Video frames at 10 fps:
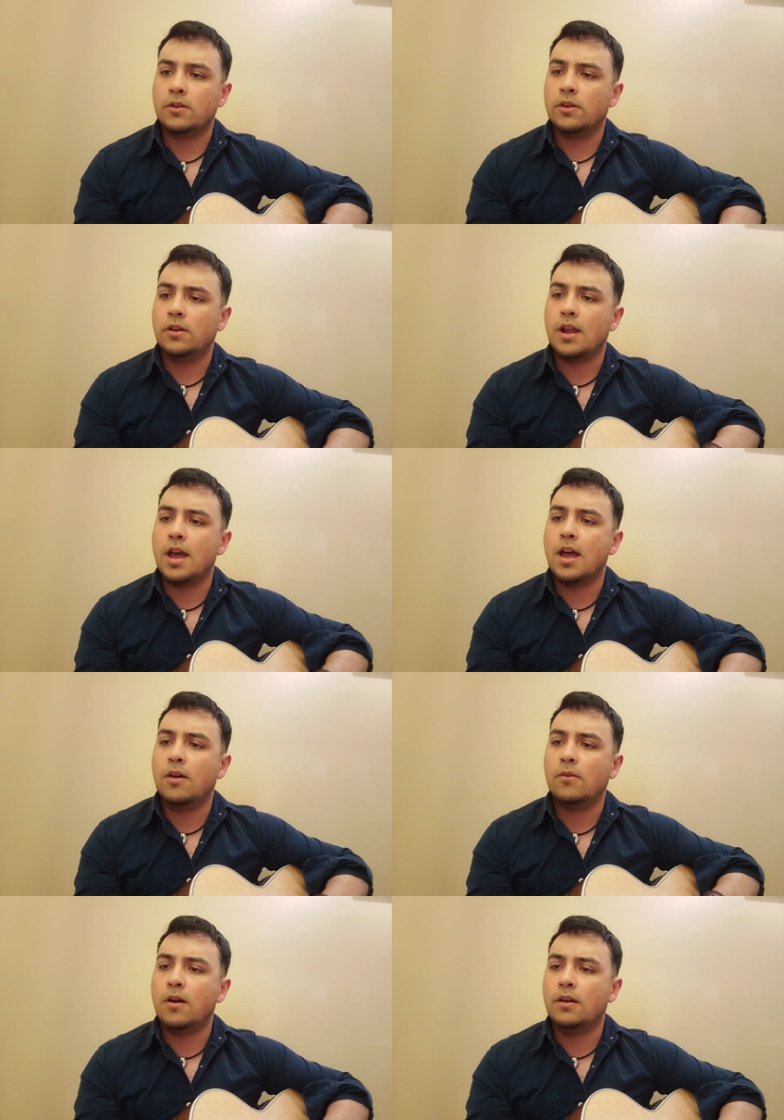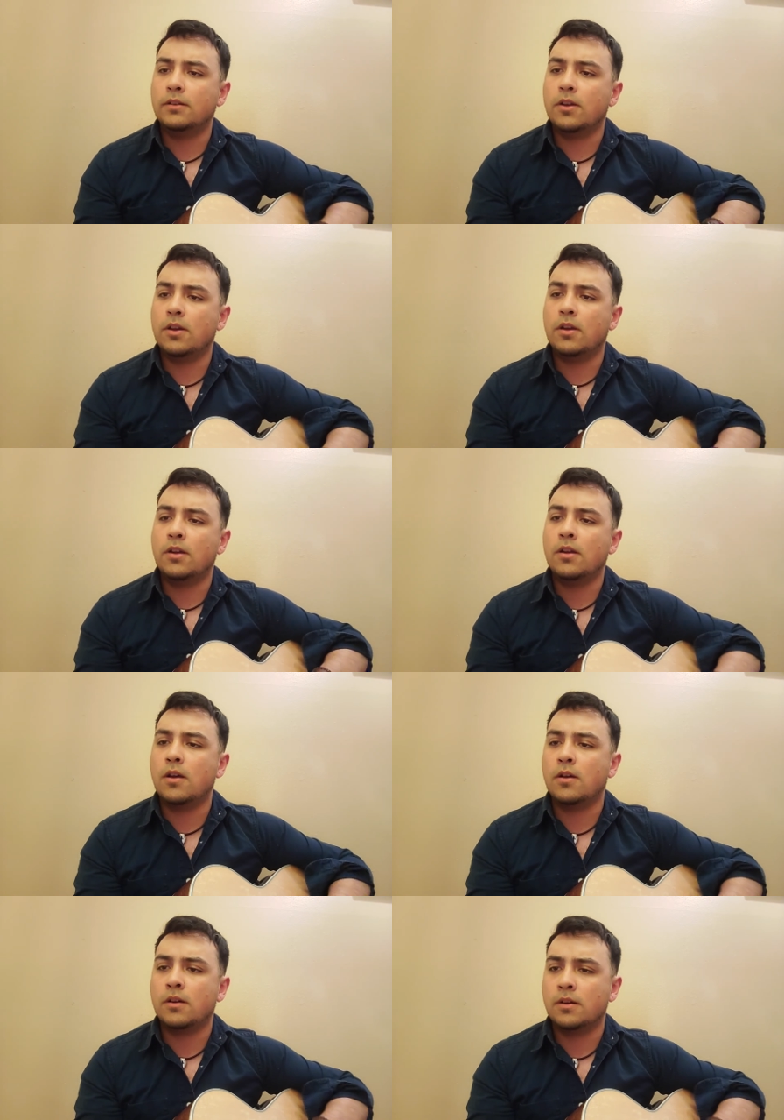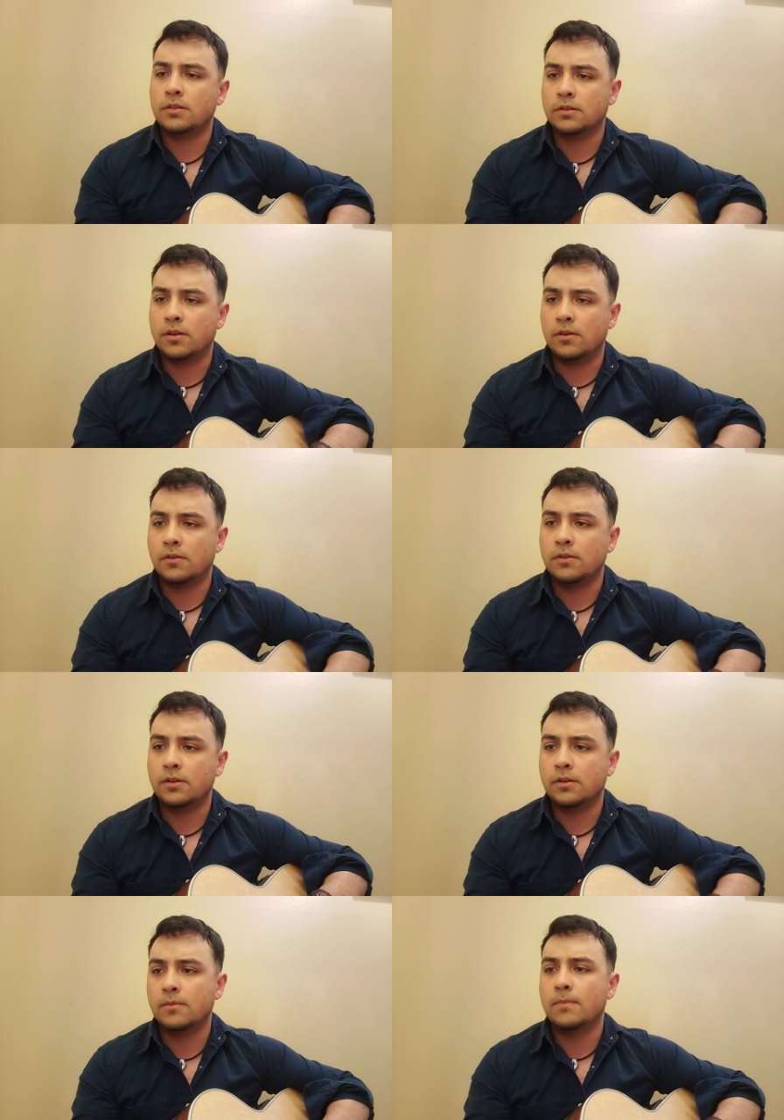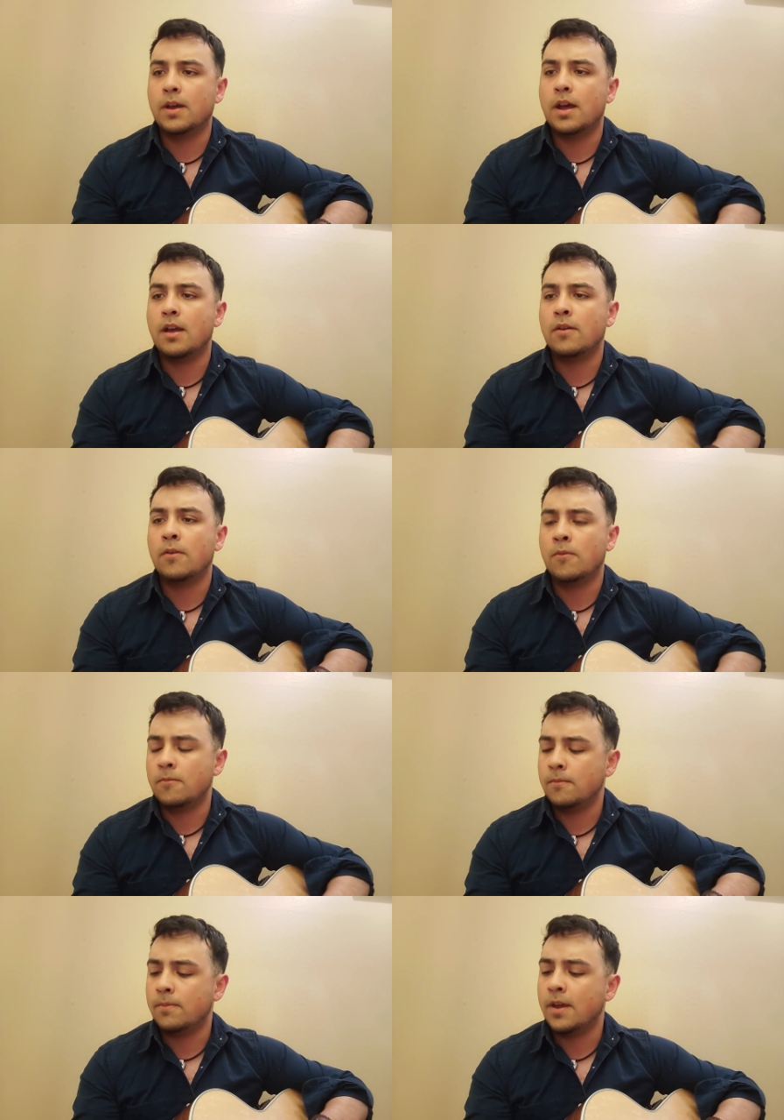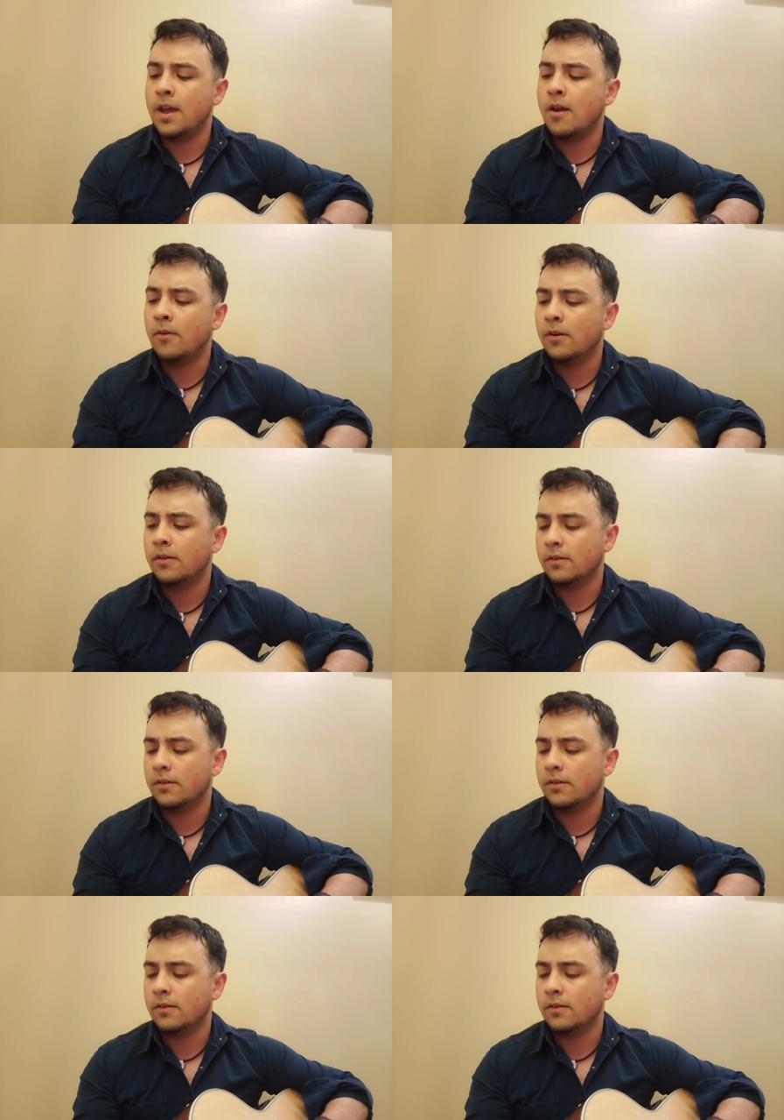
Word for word: could I wander all alone under my own power?